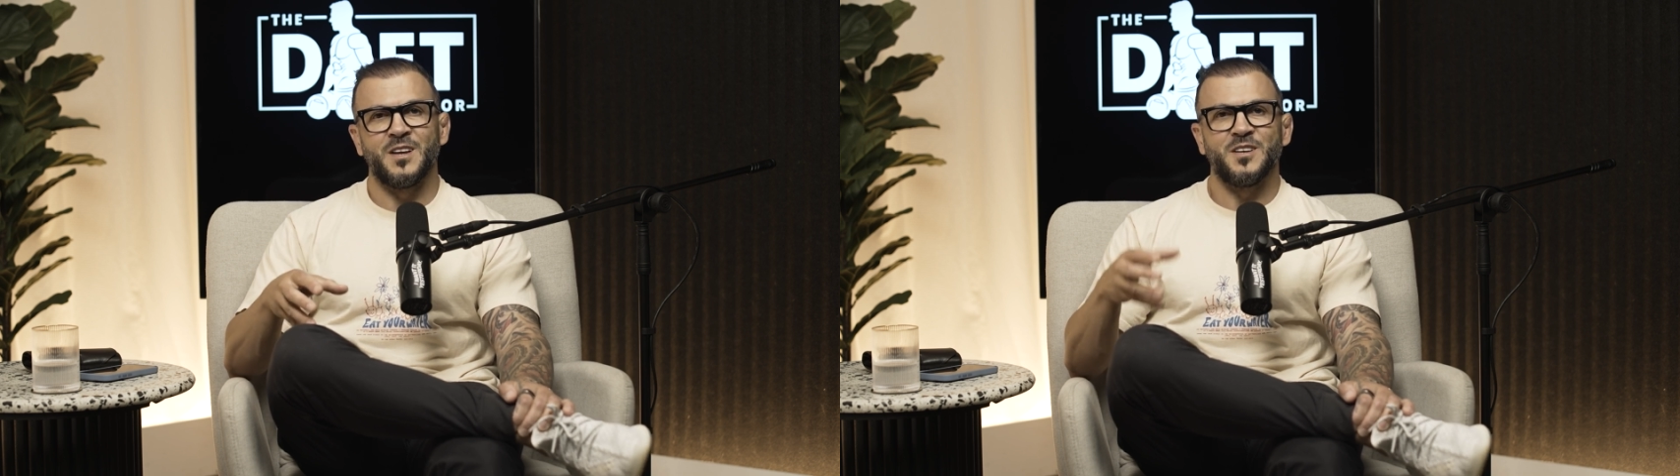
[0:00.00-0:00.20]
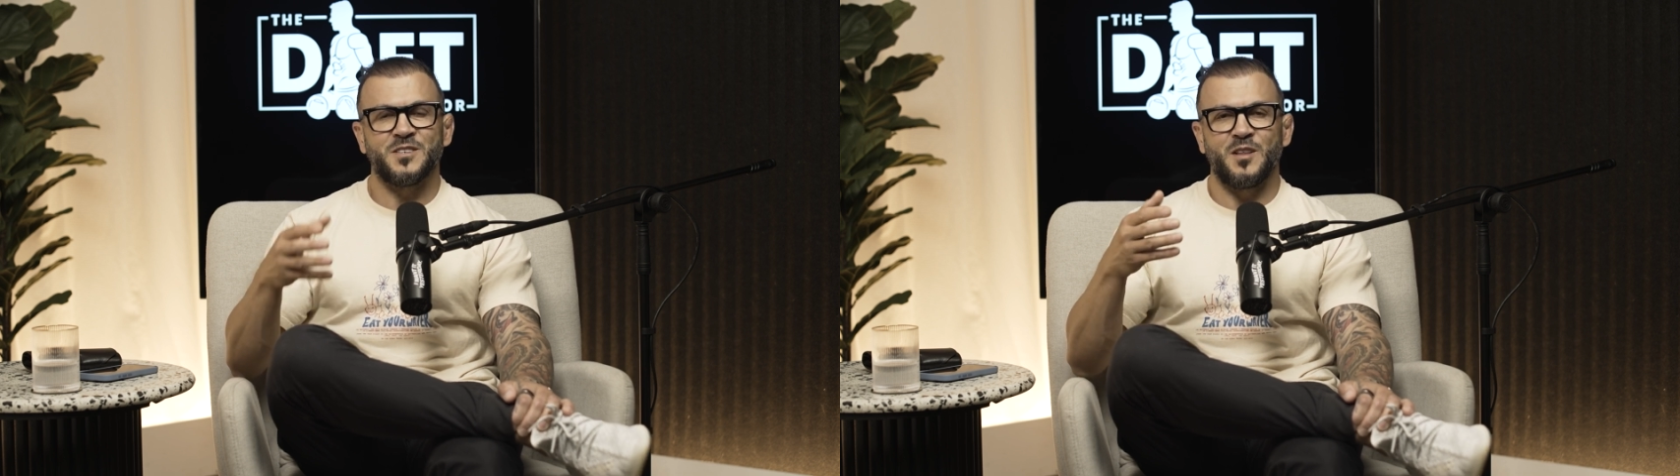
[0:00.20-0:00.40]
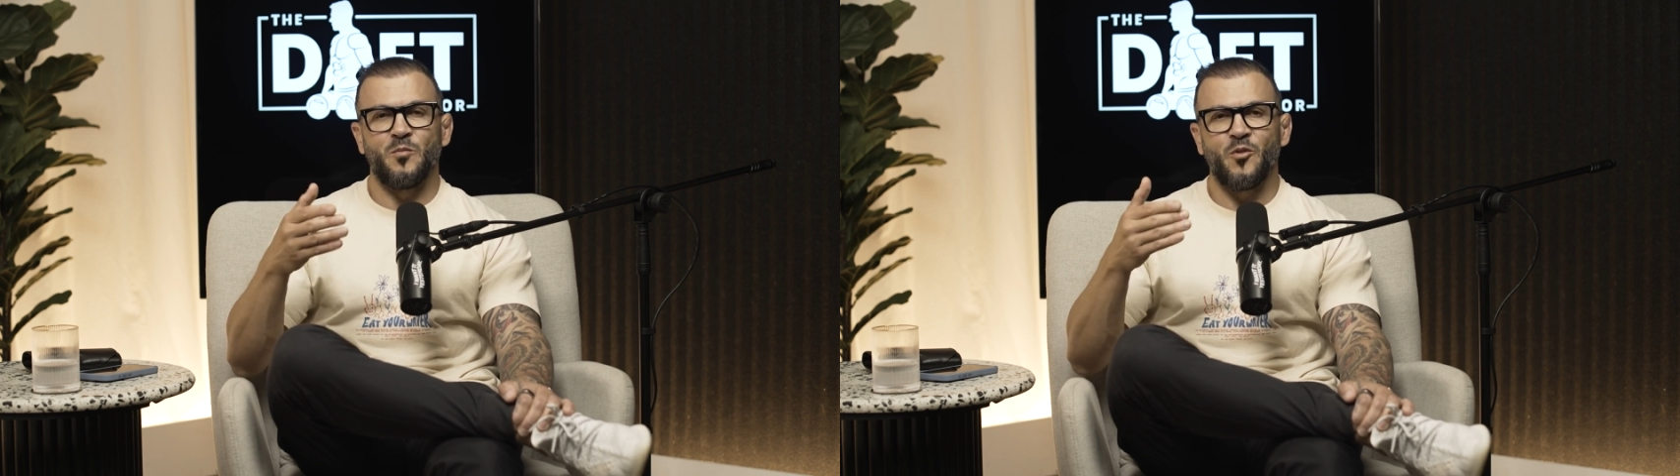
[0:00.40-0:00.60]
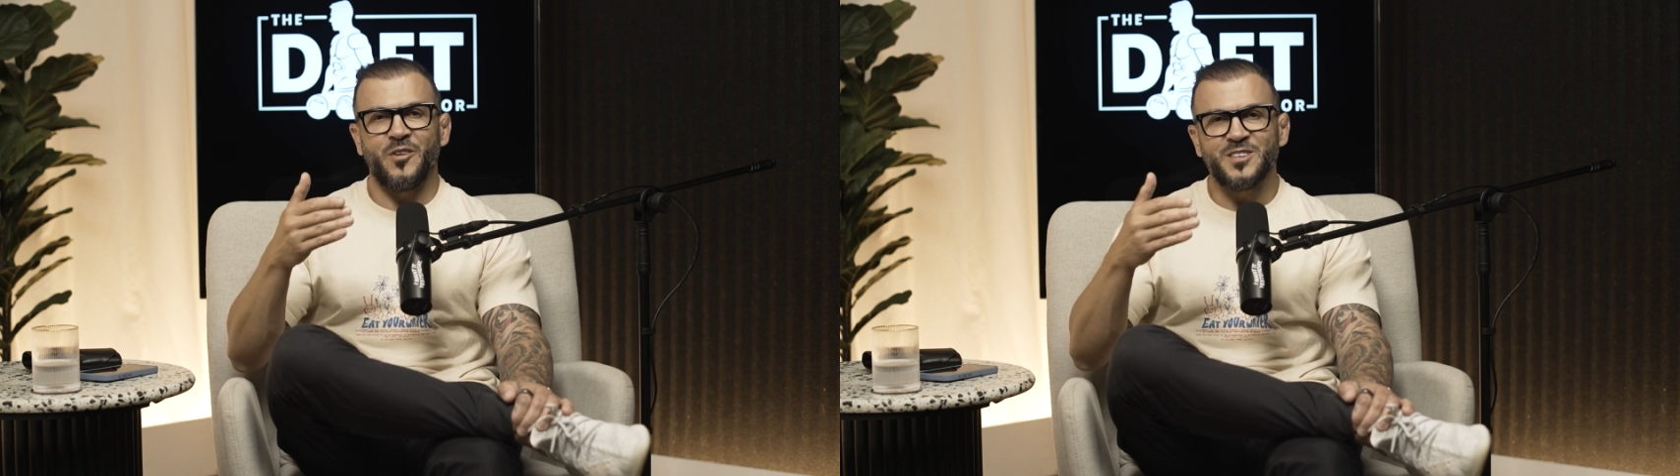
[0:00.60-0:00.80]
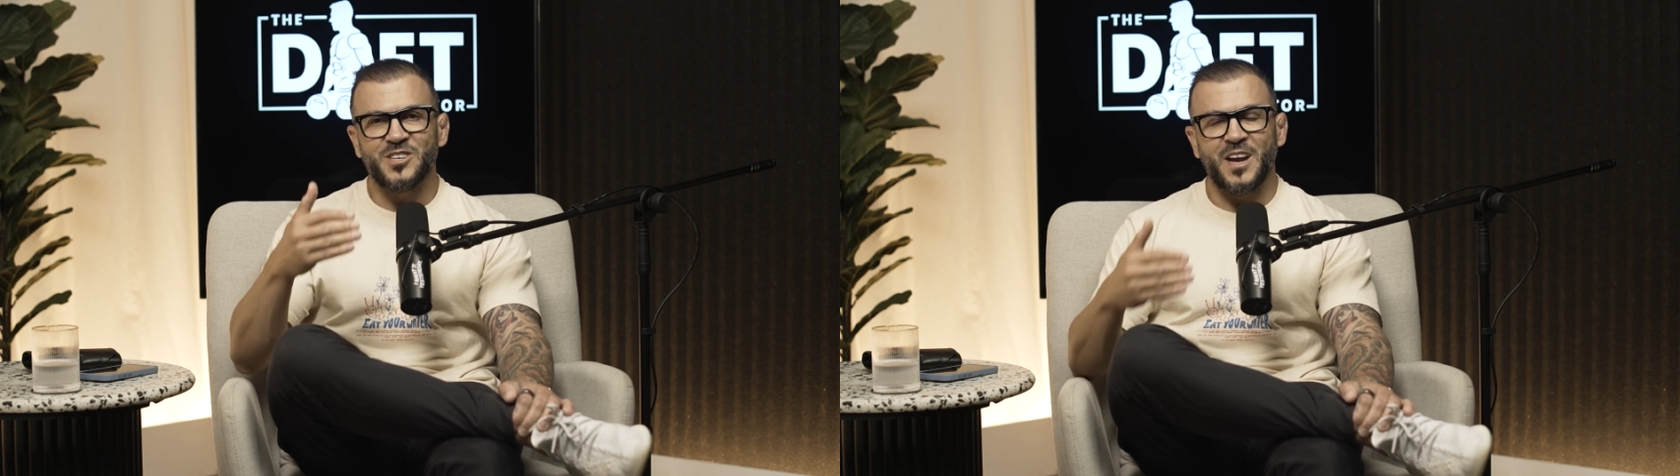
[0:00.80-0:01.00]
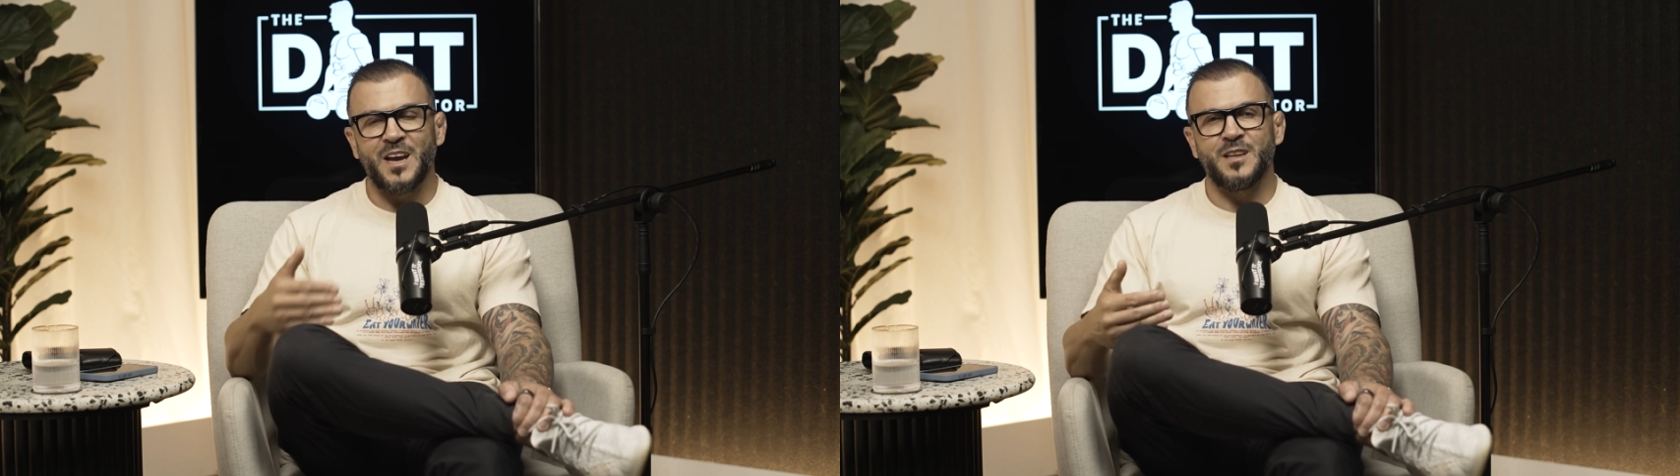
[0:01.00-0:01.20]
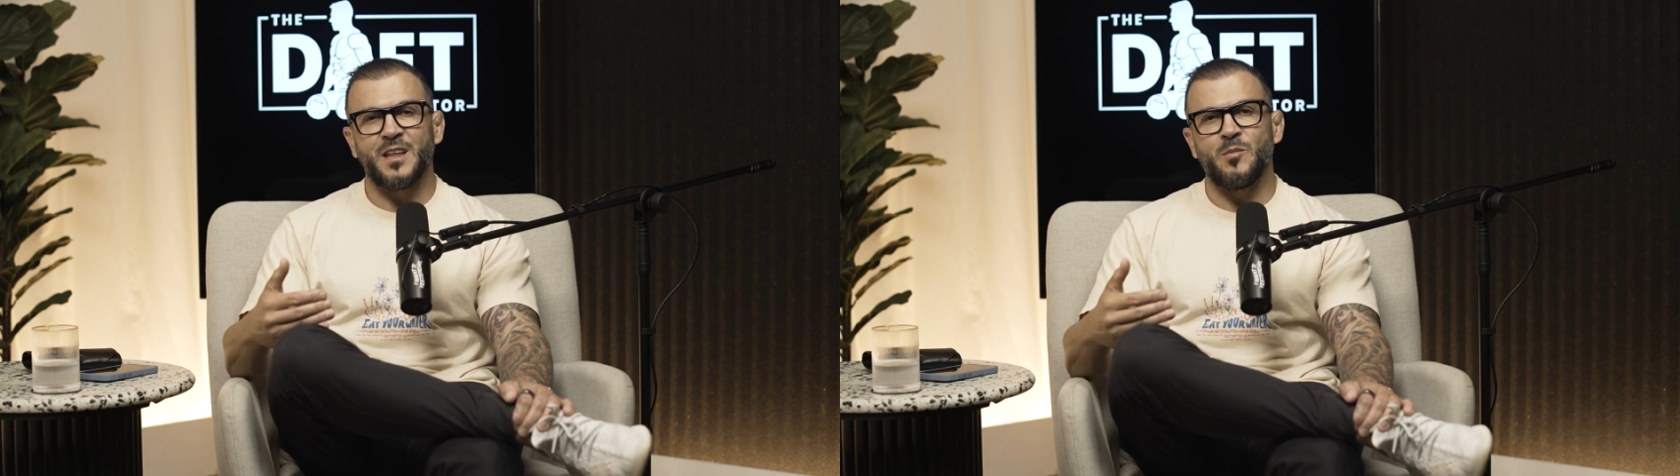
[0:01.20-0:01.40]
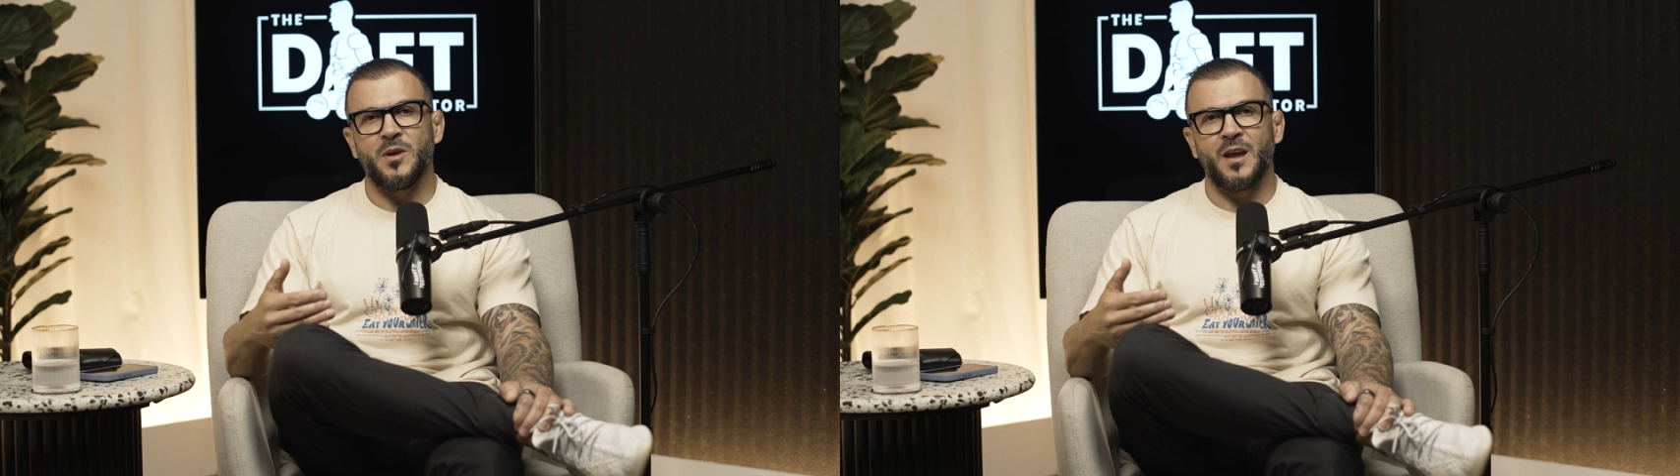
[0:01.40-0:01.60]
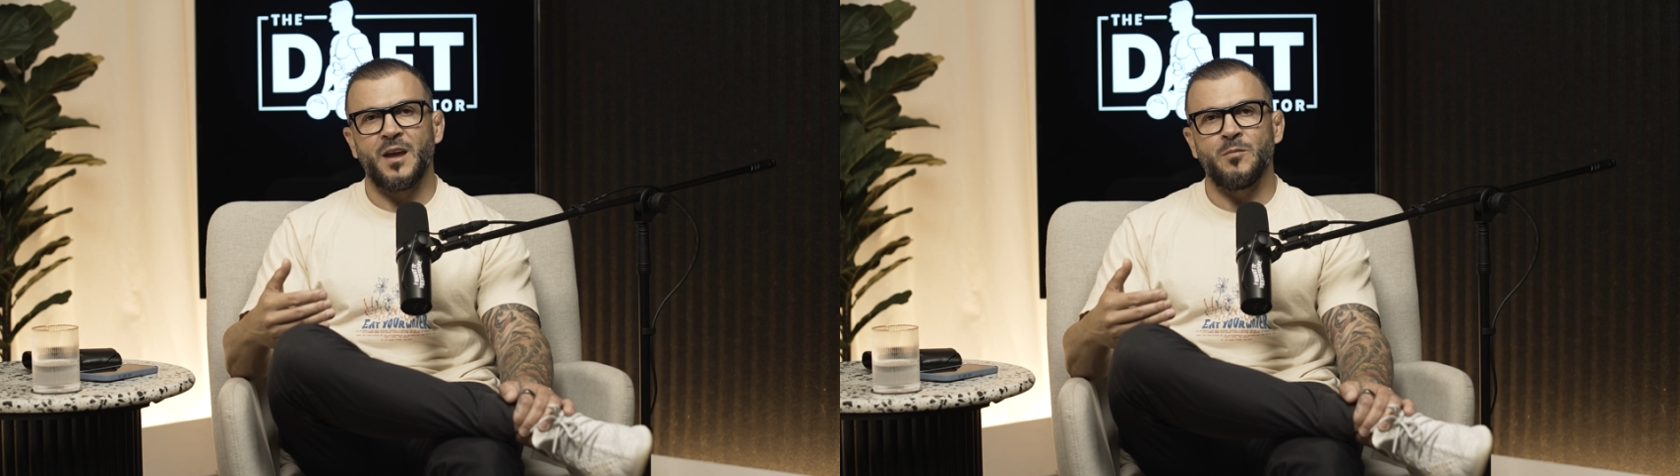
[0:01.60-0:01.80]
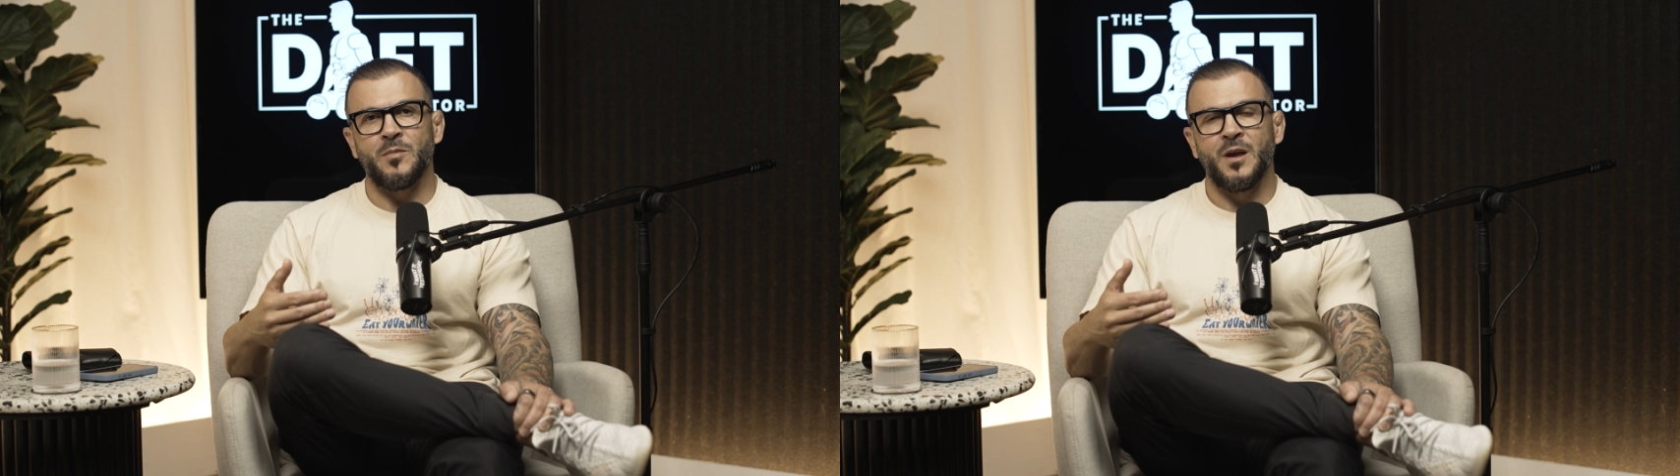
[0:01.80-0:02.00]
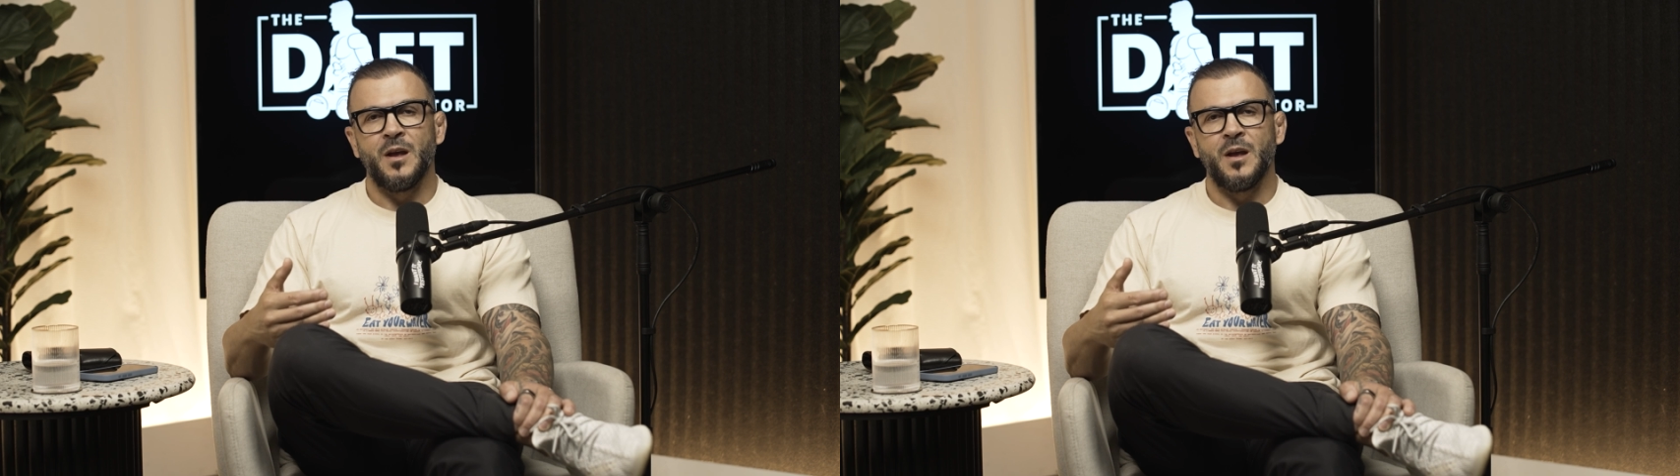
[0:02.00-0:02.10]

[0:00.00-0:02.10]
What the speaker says: So the more educated they became,